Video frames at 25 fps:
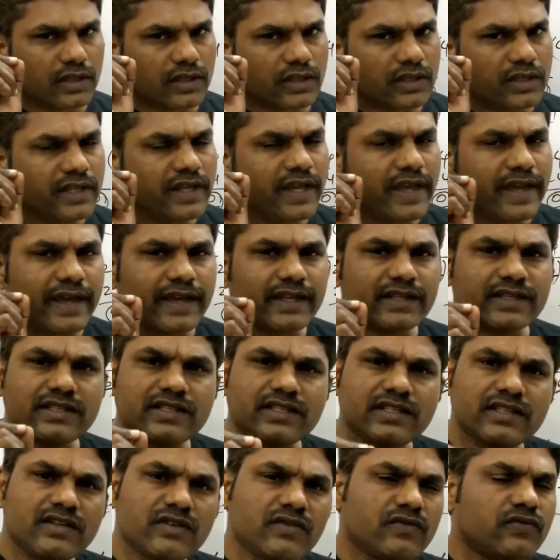The
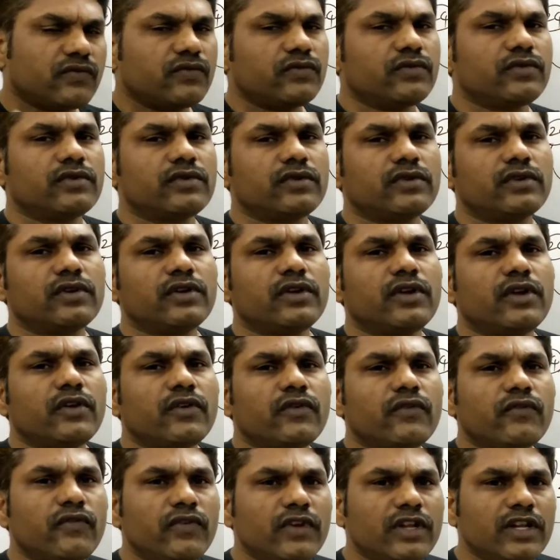HCF
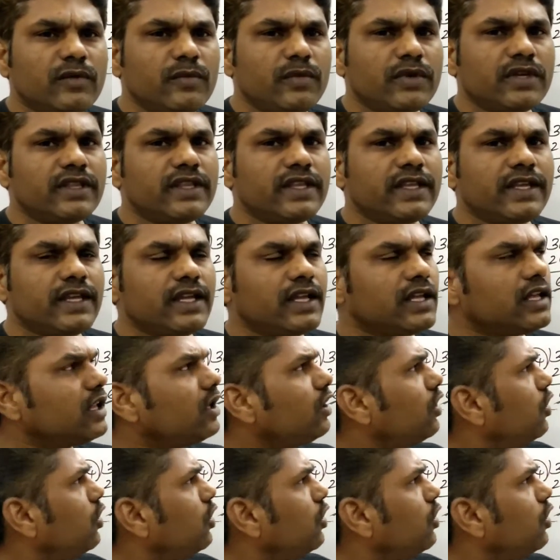will be the